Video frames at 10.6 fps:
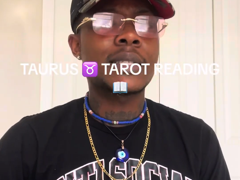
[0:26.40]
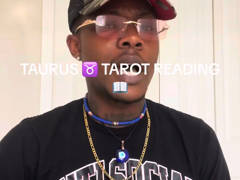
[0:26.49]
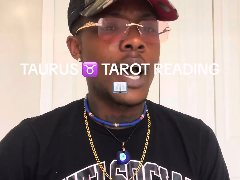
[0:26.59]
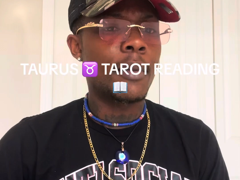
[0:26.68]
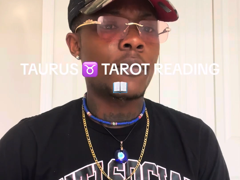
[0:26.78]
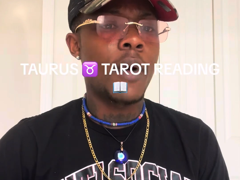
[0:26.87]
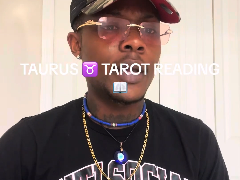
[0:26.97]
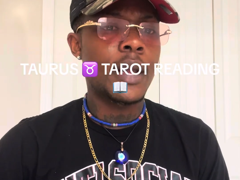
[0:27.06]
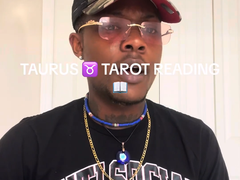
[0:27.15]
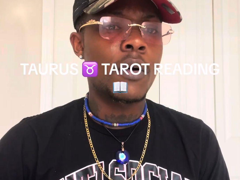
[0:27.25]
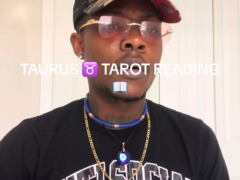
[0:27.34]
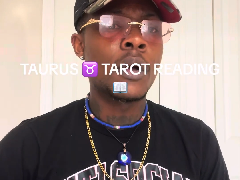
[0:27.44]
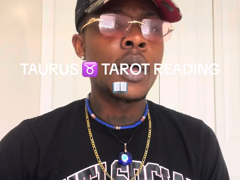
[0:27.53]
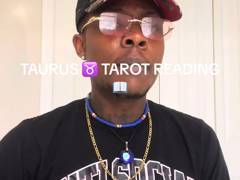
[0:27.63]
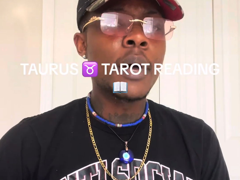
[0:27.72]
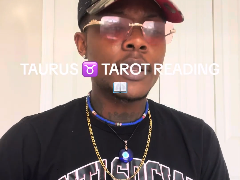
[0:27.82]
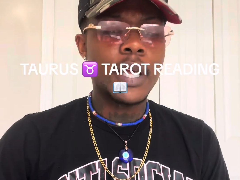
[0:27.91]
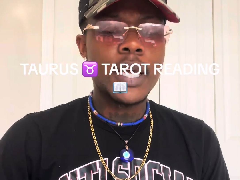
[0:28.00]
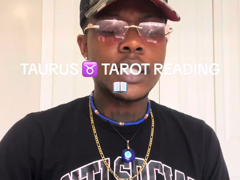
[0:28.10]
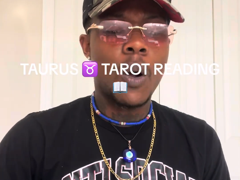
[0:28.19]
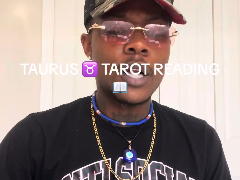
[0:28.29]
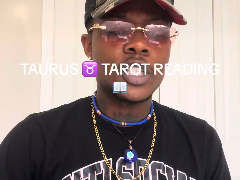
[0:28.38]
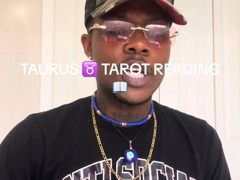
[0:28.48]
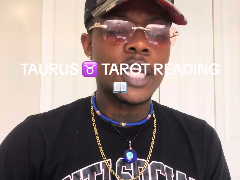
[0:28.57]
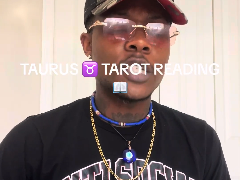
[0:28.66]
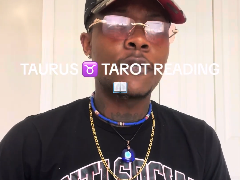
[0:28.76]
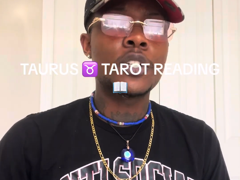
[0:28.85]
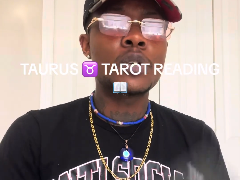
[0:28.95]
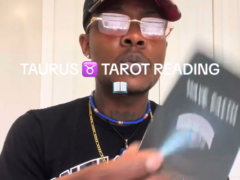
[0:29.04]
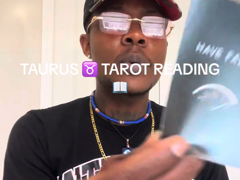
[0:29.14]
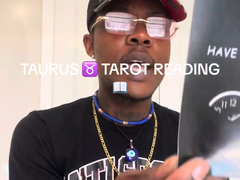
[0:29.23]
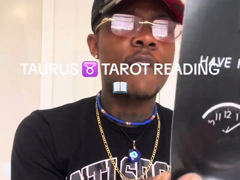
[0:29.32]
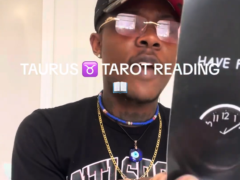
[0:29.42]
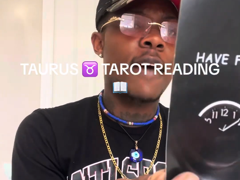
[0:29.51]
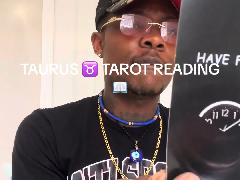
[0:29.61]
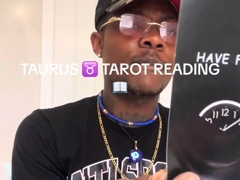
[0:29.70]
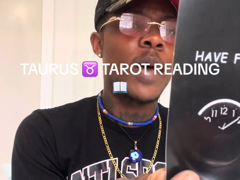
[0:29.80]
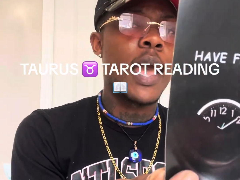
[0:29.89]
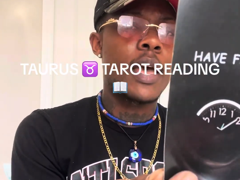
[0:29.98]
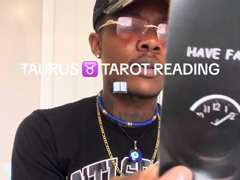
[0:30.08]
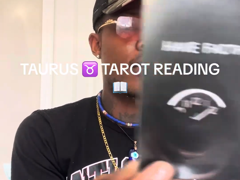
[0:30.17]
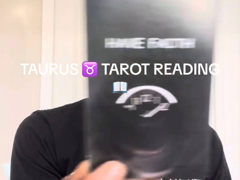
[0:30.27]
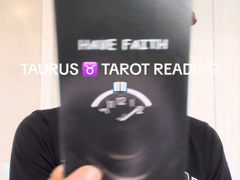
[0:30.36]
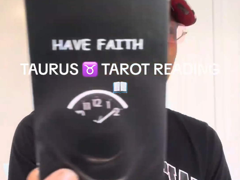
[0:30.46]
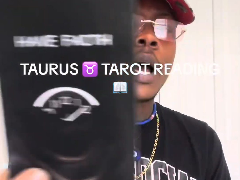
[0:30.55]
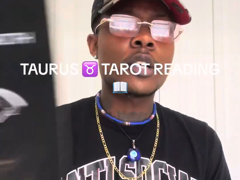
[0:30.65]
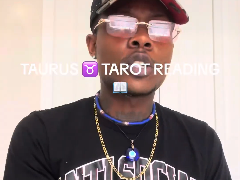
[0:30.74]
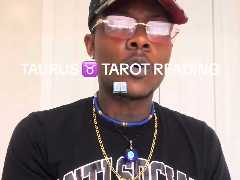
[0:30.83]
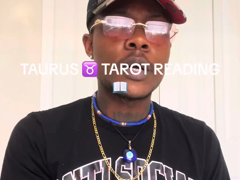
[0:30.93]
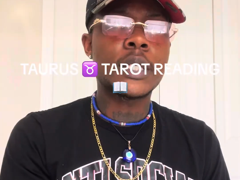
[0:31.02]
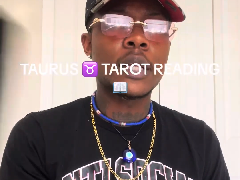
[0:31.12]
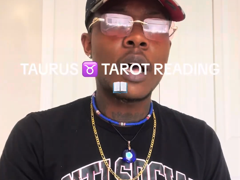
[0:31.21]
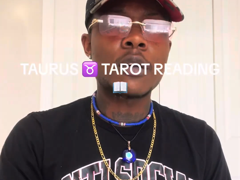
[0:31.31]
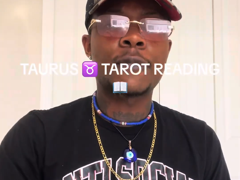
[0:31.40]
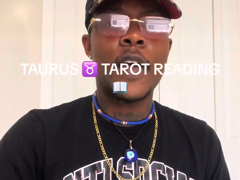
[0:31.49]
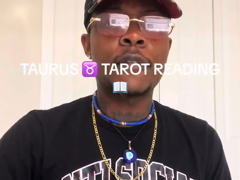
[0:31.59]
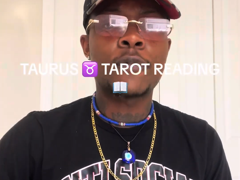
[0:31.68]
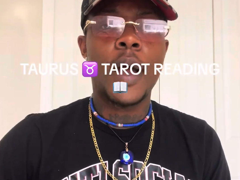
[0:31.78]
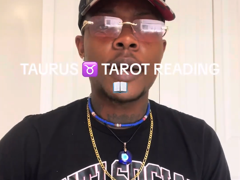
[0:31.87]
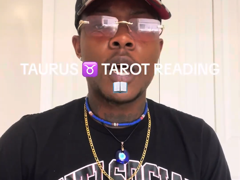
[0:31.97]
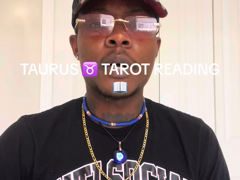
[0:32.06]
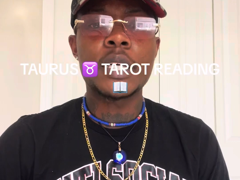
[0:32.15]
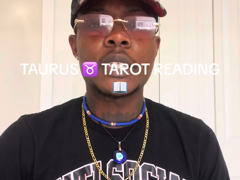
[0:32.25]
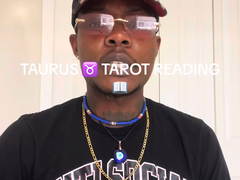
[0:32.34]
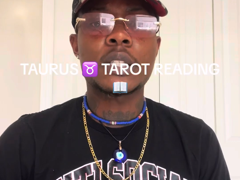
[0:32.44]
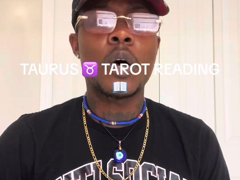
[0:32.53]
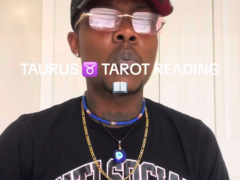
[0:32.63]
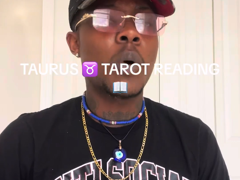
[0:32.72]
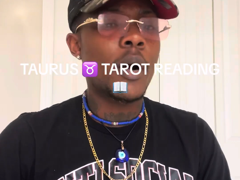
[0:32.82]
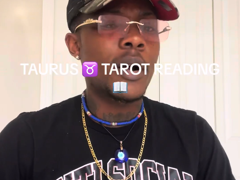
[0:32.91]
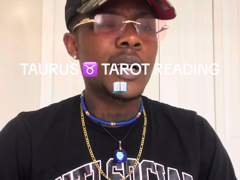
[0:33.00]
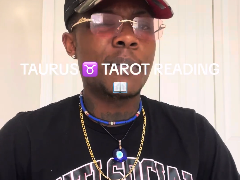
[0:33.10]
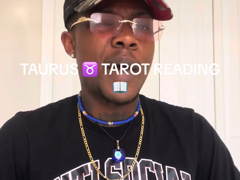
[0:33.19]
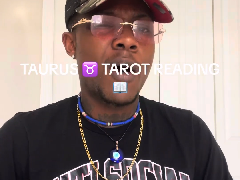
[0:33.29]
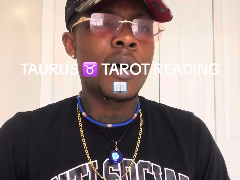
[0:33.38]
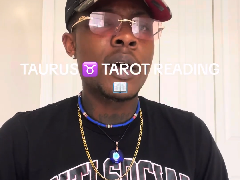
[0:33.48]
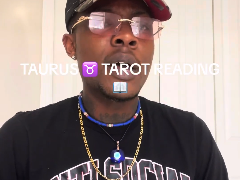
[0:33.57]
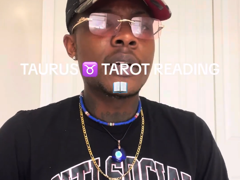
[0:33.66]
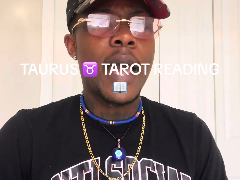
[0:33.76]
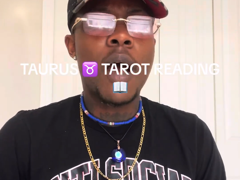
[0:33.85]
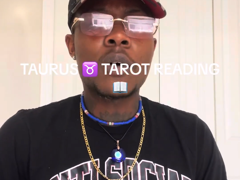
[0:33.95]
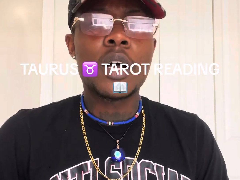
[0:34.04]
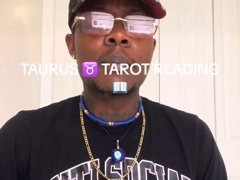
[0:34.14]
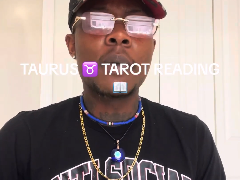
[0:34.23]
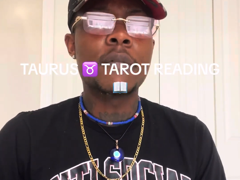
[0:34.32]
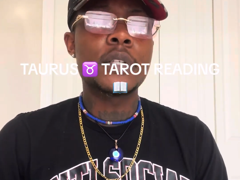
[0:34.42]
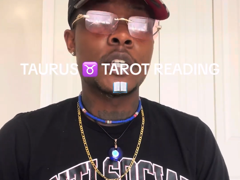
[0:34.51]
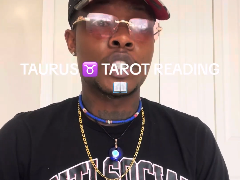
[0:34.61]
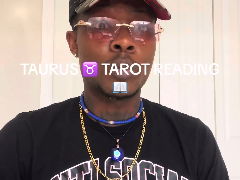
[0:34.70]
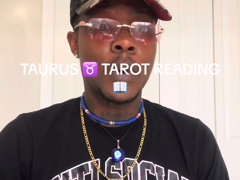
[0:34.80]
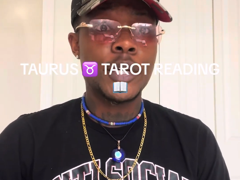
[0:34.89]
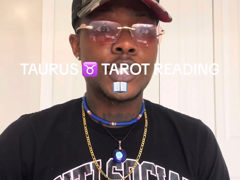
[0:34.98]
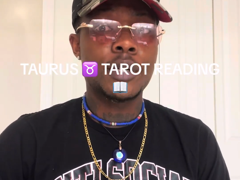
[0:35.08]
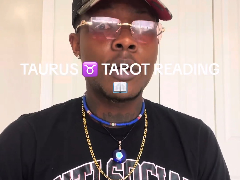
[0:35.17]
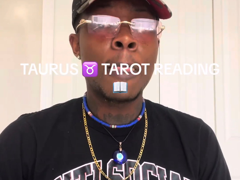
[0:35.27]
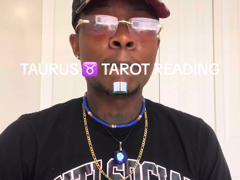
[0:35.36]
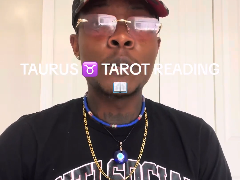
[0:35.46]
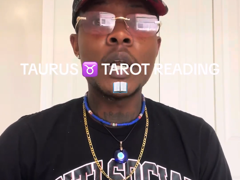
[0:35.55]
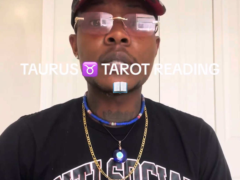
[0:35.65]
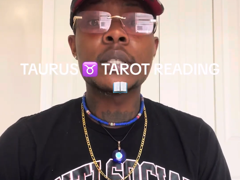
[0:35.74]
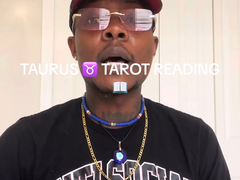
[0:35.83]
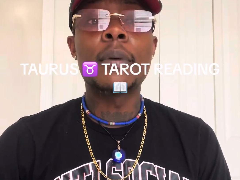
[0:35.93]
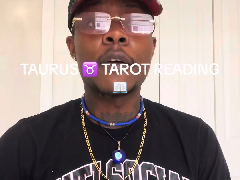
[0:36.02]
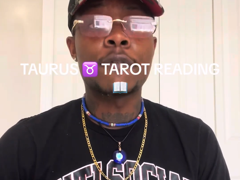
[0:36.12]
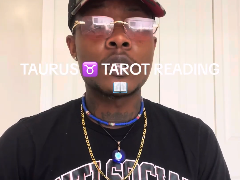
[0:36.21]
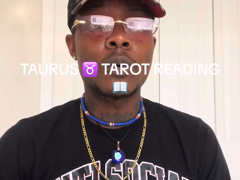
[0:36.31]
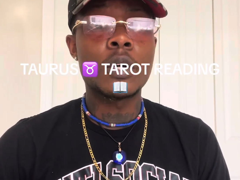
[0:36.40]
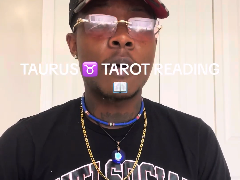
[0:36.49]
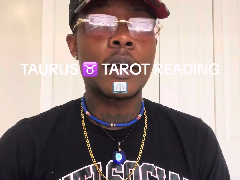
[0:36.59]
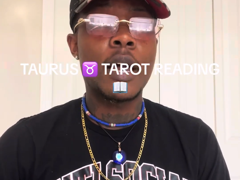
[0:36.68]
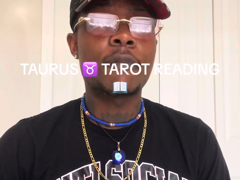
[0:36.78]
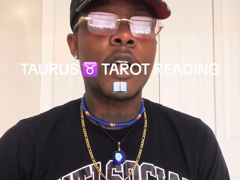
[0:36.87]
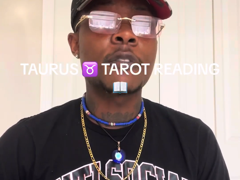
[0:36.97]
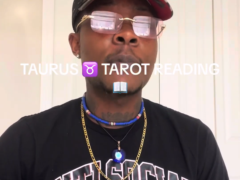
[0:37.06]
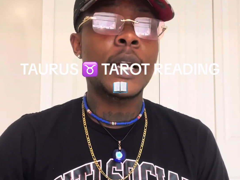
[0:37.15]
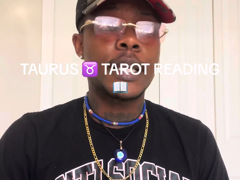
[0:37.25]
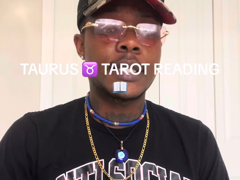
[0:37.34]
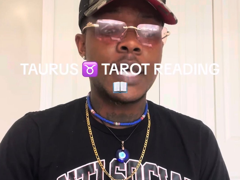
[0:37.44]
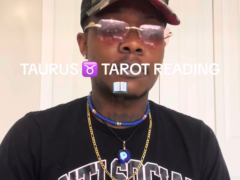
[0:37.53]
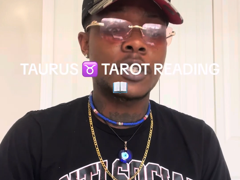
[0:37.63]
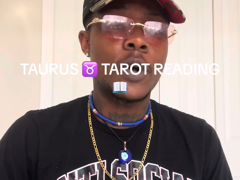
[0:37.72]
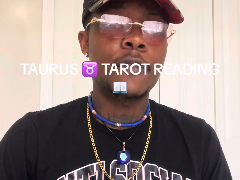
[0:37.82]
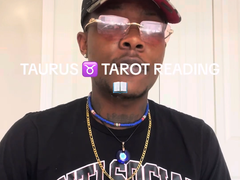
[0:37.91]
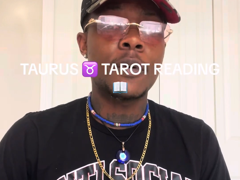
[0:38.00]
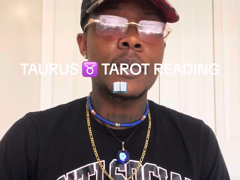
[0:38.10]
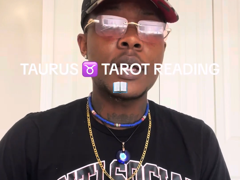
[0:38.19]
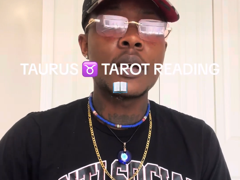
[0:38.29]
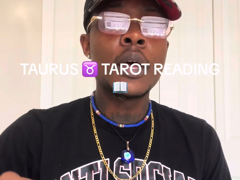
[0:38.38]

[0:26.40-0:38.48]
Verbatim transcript: timing right now. But things are changing for you. We have had faith. We got a Taurus that lost faith right now because they're so worried about the outcome of a situation. What else is coming in for Taurus right now? If everybody can tap the screen for me.